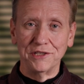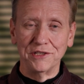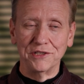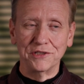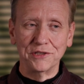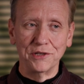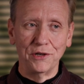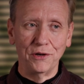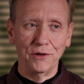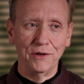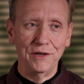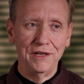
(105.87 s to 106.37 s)
And
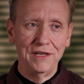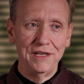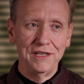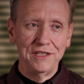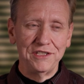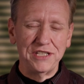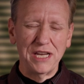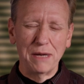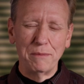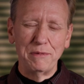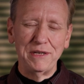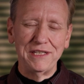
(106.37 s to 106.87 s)
so
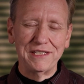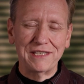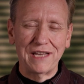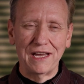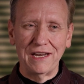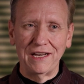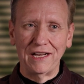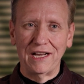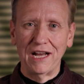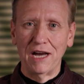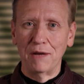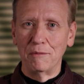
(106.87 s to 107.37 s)
Japanese
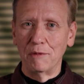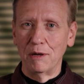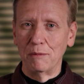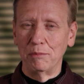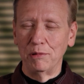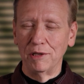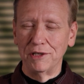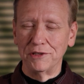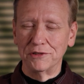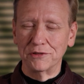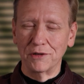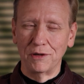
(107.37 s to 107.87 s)
kind of got in my blood.